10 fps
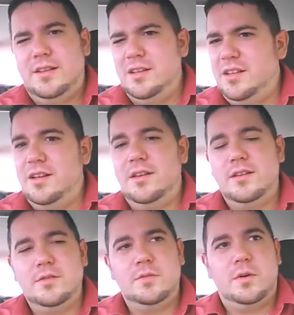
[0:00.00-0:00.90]

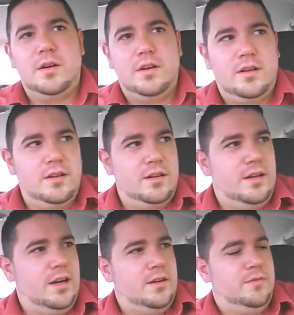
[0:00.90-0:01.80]
This is where it
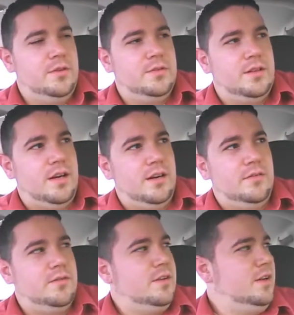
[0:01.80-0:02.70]
got confusing, kind
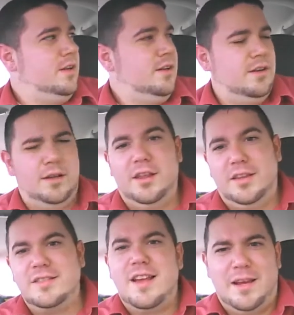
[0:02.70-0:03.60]
of. The
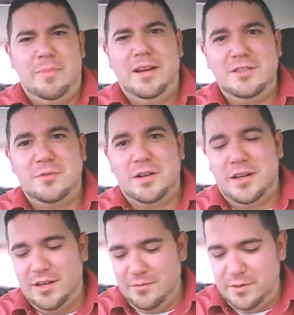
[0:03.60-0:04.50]
second page is where it
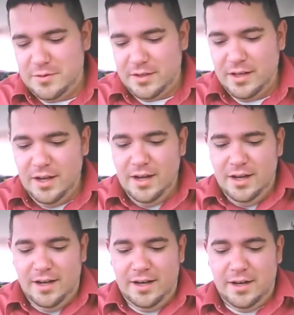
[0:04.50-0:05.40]
got confusing.
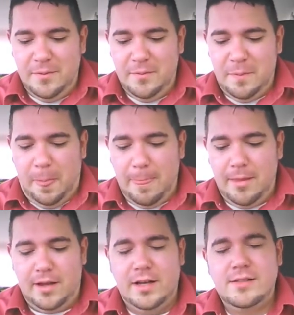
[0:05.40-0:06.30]

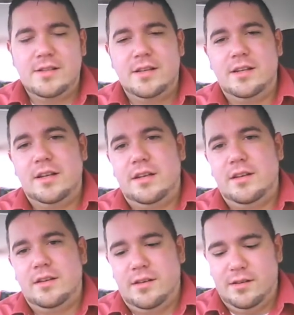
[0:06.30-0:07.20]
It cuts
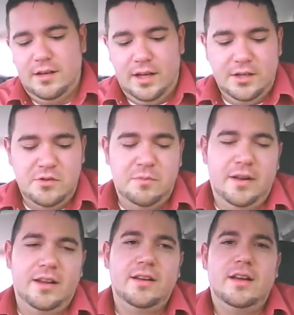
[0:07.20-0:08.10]
to Andrew
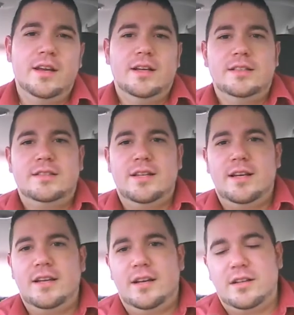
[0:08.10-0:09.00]
Bennett
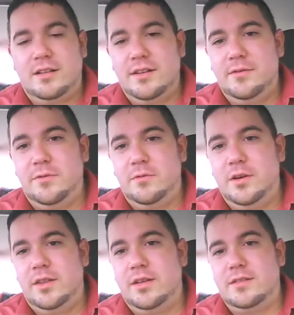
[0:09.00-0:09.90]
standing on a cliff
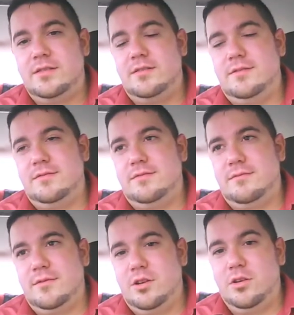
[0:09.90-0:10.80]
with this
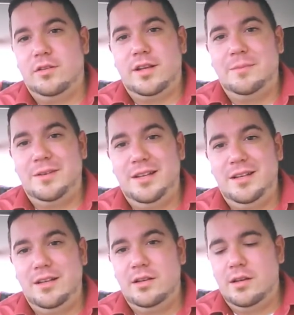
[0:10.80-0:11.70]
girl named Dee
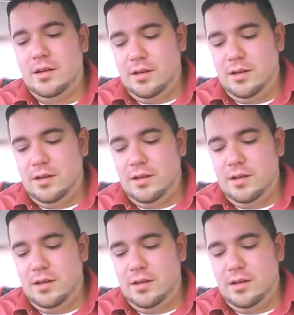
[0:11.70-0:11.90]
Dee.